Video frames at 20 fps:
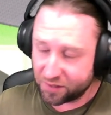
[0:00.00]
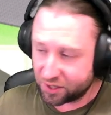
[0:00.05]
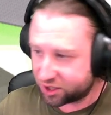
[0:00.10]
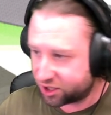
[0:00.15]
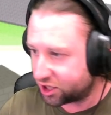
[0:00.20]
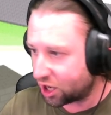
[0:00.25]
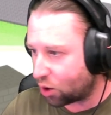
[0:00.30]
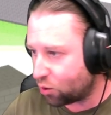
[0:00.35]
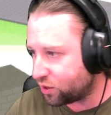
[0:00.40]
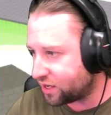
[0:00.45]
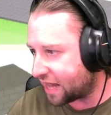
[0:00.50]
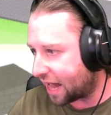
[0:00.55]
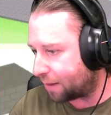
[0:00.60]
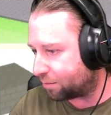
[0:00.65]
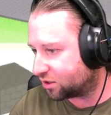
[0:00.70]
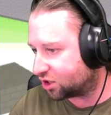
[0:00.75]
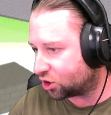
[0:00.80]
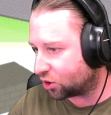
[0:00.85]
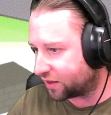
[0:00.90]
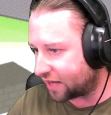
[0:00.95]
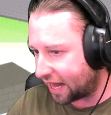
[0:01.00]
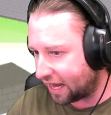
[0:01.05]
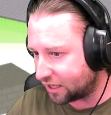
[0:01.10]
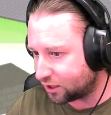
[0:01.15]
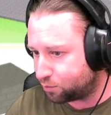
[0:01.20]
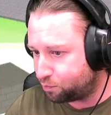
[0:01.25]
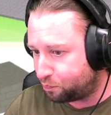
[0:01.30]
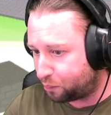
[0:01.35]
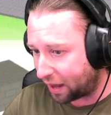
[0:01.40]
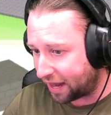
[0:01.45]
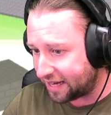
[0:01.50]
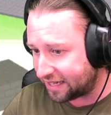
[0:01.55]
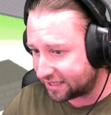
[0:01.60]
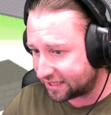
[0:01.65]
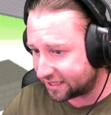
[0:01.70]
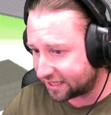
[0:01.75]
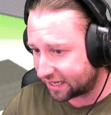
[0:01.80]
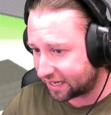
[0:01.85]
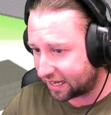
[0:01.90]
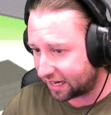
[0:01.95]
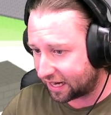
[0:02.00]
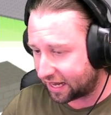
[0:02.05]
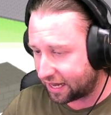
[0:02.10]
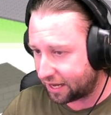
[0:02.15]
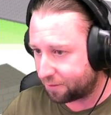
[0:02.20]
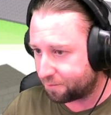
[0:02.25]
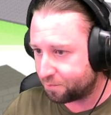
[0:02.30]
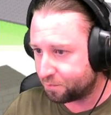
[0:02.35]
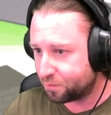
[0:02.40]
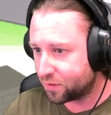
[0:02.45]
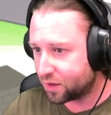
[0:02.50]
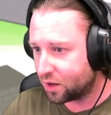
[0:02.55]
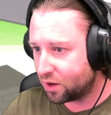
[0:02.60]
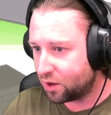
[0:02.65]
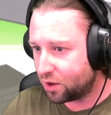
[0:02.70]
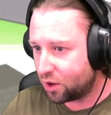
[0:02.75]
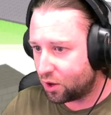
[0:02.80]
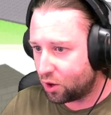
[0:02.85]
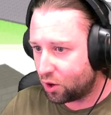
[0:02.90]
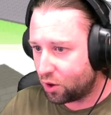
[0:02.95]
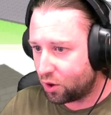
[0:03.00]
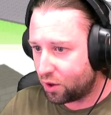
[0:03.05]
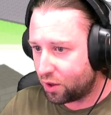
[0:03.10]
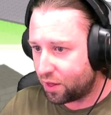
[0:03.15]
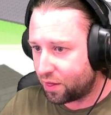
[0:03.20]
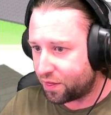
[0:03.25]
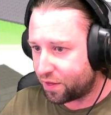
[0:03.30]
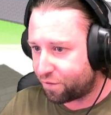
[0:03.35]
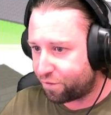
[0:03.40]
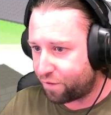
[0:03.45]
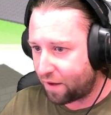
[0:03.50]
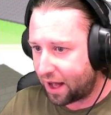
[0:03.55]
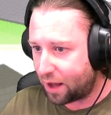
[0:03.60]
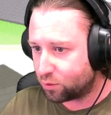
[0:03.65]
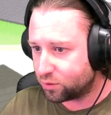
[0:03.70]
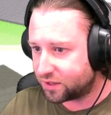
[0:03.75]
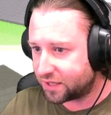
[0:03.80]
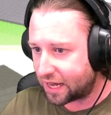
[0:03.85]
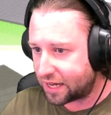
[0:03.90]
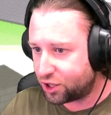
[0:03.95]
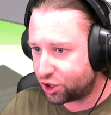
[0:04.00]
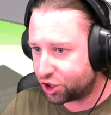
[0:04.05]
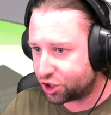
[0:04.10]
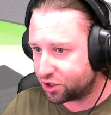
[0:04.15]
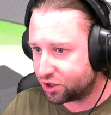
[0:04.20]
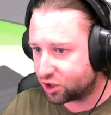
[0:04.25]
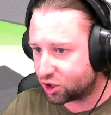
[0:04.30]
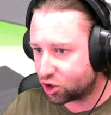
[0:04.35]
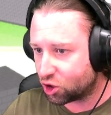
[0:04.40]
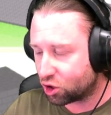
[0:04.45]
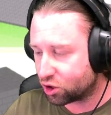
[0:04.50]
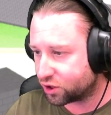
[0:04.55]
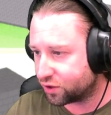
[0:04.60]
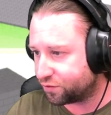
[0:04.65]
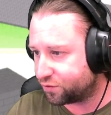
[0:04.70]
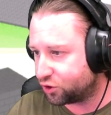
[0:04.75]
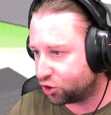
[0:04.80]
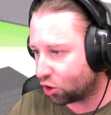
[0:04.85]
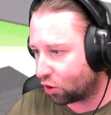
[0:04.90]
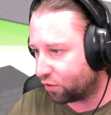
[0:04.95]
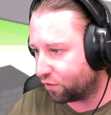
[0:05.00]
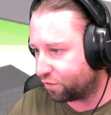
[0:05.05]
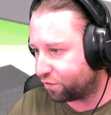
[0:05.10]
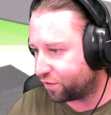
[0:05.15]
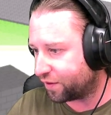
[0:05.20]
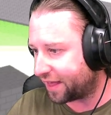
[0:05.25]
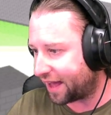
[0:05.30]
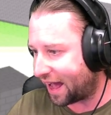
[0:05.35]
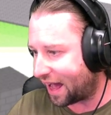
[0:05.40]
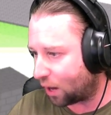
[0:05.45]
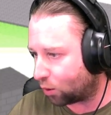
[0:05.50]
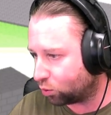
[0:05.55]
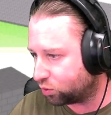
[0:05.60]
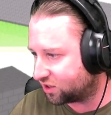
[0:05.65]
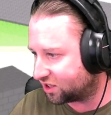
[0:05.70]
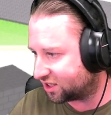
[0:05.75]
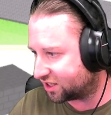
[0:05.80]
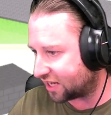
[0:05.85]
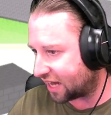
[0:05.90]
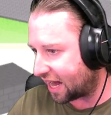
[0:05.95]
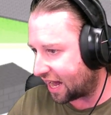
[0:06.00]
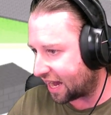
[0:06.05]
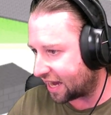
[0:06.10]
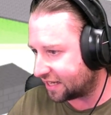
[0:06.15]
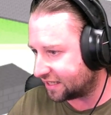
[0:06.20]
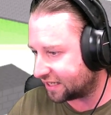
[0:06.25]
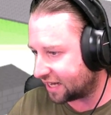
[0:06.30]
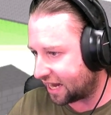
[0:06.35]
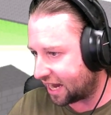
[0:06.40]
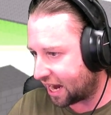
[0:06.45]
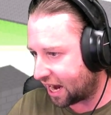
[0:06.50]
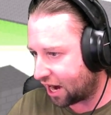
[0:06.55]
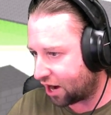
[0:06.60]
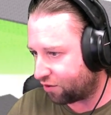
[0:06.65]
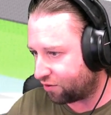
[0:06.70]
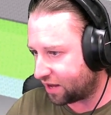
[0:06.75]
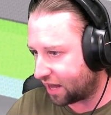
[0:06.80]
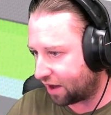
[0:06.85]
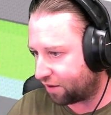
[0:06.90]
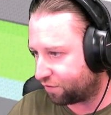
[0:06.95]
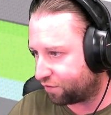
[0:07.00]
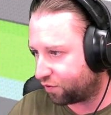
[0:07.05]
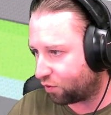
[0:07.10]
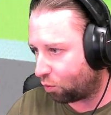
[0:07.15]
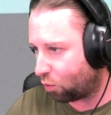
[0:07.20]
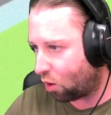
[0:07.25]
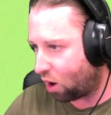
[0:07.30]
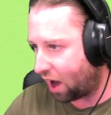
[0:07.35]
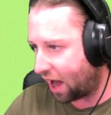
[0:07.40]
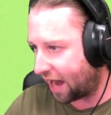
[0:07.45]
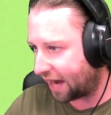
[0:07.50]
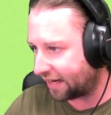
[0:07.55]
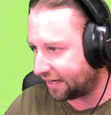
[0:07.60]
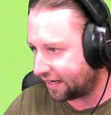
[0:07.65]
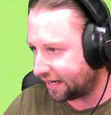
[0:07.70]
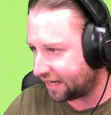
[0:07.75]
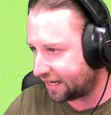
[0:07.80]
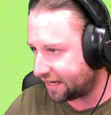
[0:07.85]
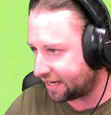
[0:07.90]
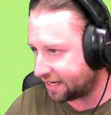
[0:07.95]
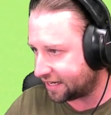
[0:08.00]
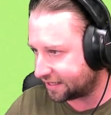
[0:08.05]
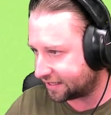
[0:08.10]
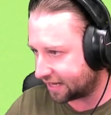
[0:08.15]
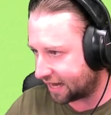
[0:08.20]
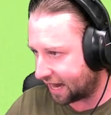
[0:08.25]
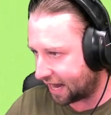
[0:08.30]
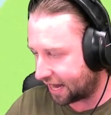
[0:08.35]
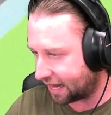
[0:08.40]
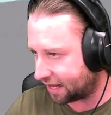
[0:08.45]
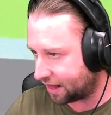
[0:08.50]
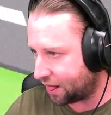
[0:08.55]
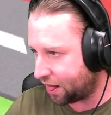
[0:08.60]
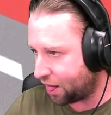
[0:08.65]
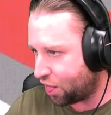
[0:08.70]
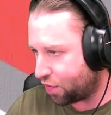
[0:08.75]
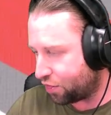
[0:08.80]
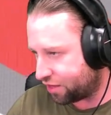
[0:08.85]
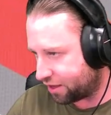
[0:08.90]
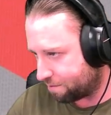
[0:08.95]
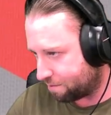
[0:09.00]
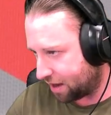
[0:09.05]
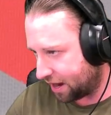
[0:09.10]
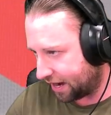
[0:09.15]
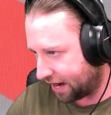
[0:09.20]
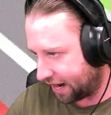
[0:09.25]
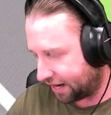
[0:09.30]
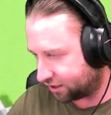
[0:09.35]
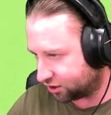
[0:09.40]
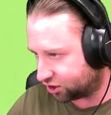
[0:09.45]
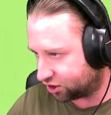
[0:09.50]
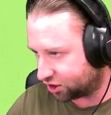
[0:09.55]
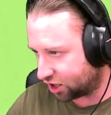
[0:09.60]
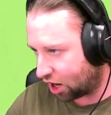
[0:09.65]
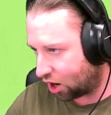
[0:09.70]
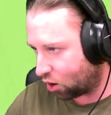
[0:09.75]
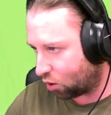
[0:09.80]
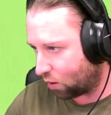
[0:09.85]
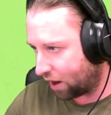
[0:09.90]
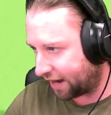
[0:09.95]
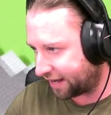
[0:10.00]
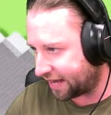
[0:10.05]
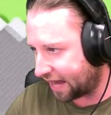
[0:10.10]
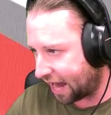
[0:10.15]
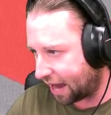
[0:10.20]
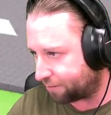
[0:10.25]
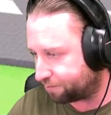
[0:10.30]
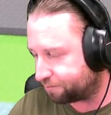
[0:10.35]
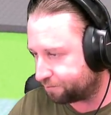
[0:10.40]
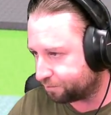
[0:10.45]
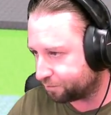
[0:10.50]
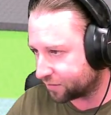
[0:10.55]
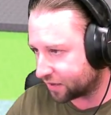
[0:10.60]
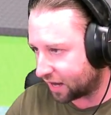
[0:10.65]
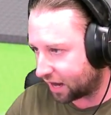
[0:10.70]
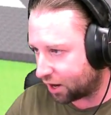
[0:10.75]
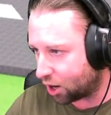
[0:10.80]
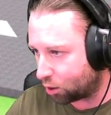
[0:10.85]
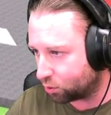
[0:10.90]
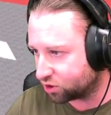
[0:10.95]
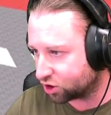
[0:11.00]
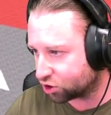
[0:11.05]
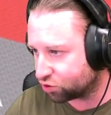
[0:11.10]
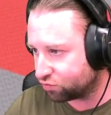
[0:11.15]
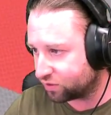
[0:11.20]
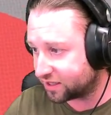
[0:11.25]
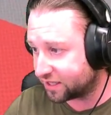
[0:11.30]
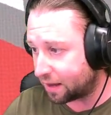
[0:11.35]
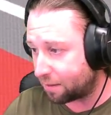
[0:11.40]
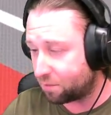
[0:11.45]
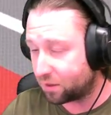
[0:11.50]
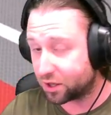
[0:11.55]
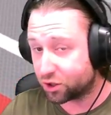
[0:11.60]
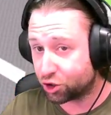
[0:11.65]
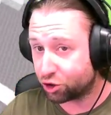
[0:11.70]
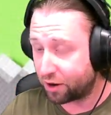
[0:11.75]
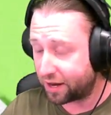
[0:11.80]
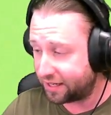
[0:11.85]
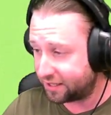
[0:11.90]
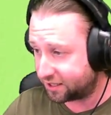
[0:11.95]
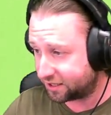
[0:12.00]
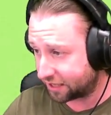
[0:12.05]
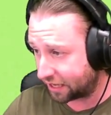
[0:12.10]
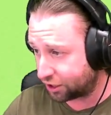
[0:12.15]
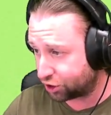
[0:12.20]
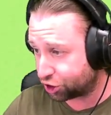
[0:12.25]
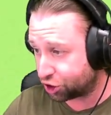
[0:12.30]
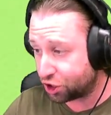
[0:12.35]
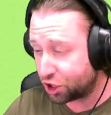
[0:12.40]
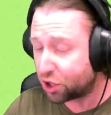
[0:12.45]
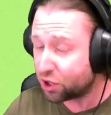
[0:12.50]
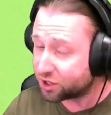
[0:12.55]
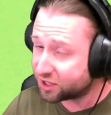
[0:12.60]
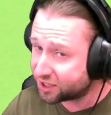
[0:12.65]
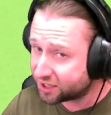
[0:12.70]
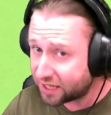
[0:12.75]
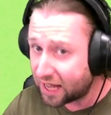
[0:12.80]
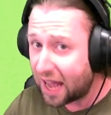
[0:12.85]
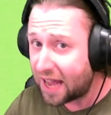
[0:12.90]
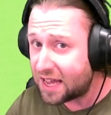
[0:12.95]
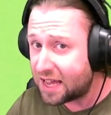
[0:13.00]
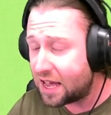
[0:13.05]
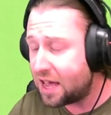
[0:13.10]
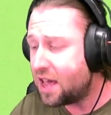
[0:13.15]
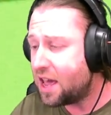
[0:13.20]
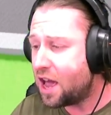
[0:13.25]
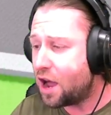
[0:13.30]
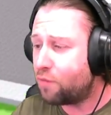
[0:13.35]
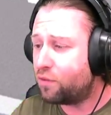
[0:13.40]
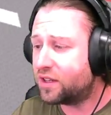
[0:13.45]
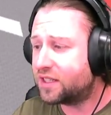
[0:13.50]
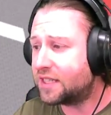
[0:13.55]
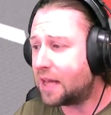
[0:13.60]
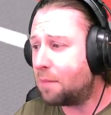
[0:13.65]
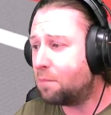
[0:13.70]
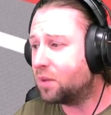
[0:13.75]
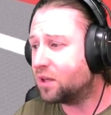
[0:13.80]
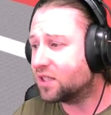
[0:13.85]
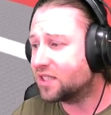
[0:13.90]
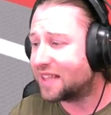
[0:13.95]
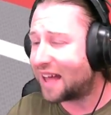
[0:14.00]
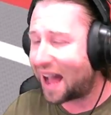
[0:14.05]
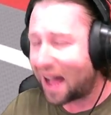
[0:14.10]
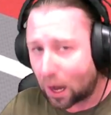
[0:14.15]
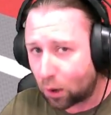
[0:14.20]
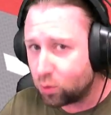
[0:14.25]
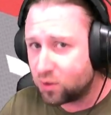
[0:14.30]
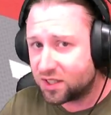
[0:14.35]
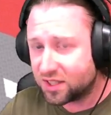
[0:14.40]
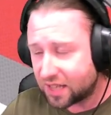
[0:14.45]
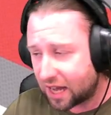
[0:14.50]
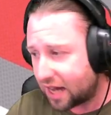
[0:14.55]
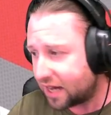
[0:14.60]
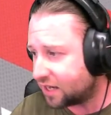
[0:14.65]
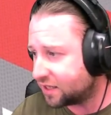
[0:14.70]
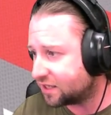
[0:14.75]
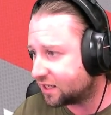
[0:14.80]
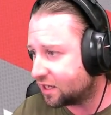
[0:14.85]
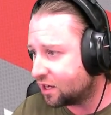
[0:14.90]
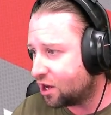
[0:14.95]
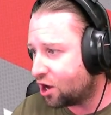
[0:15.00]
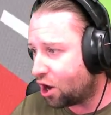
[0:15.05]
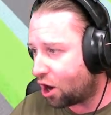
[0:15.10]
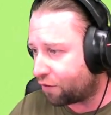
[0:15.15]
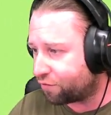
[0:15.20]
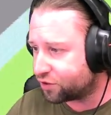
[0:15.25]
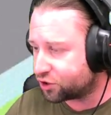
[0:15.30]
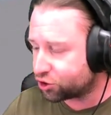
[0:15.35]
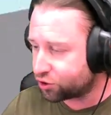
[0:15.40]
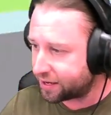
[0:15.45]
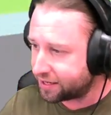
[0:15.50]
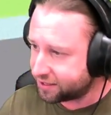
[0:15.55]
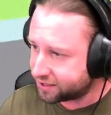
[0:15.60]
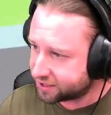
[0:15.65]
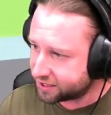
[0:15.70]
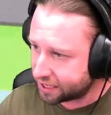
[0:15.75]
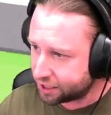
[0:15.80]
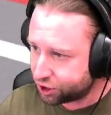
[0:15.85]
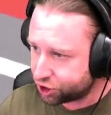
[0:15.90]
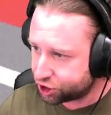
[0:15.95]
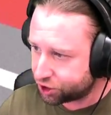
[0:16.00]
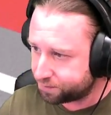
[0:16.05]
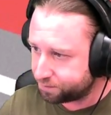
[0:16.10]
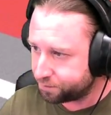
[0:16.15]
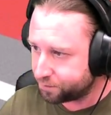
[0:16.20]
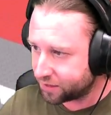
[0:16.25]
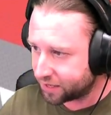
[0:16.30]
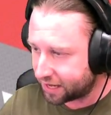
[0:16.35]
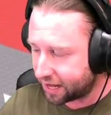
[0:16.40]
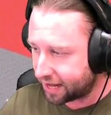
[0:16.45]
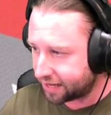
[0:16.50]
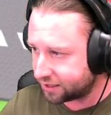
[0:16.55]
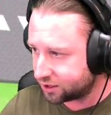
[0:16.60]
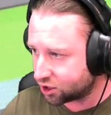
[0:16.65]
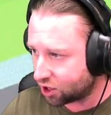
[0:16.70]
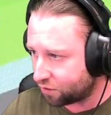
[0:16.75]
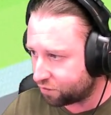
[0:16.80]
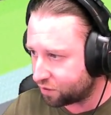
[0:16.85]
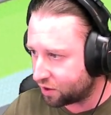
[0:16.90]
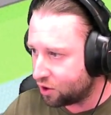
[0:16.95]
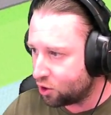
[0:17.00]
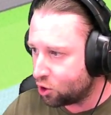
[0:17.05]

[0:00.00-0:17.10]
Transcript: So, yeah, so that is basically the foundation sort of done for the outside area for what I need at the minute. So again, I know it doesn't resemble a train station. You could say it resembles the outside of a train station, kind of.